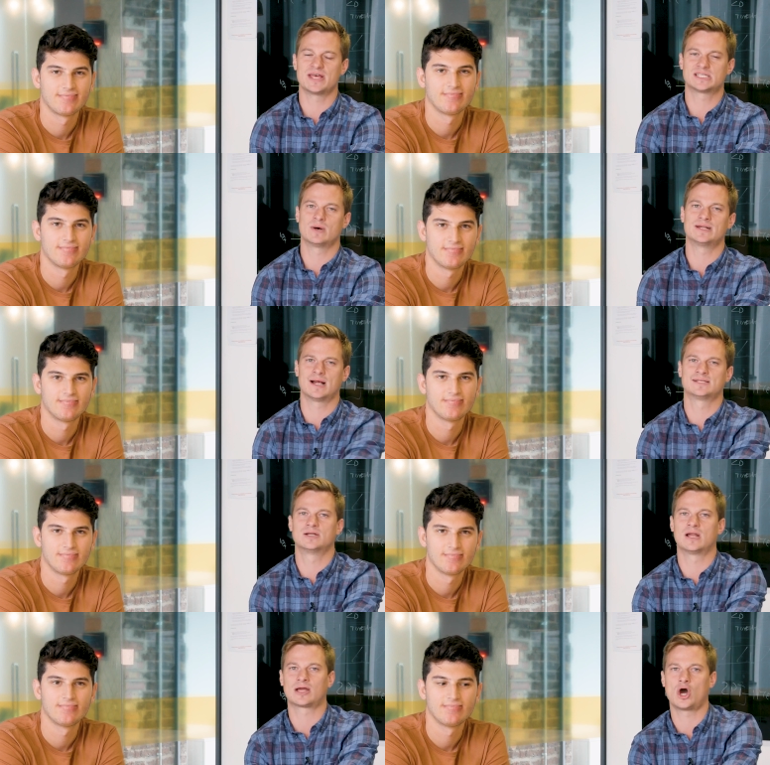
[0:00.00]
Speaker 1: this one does look
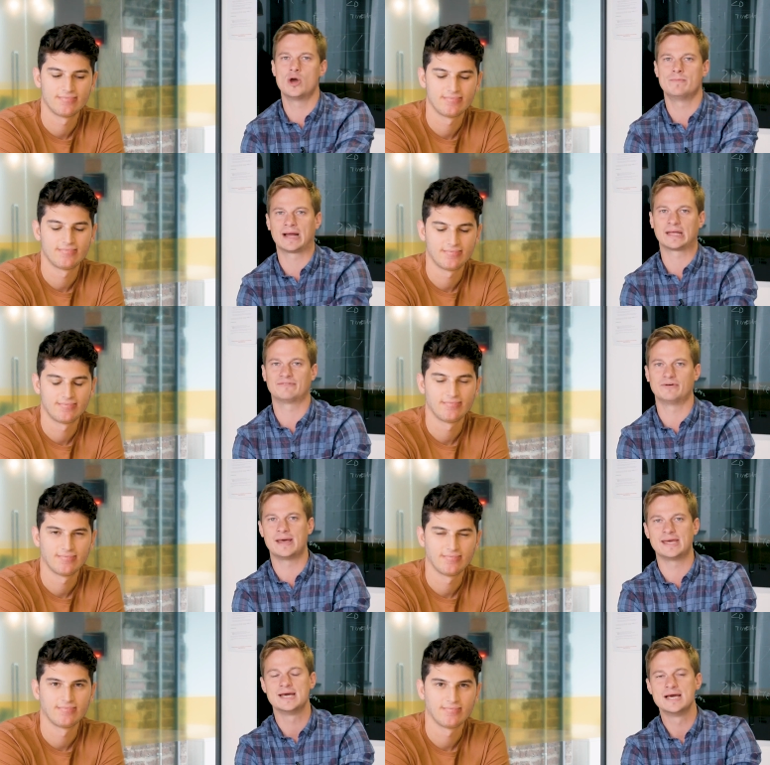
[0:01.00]
like a home banker for
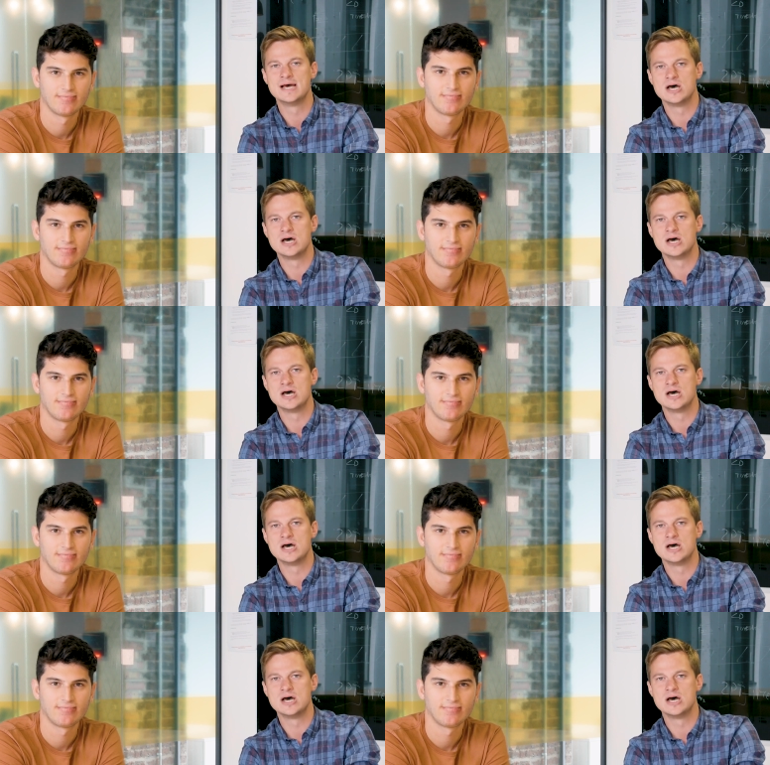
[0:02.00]
me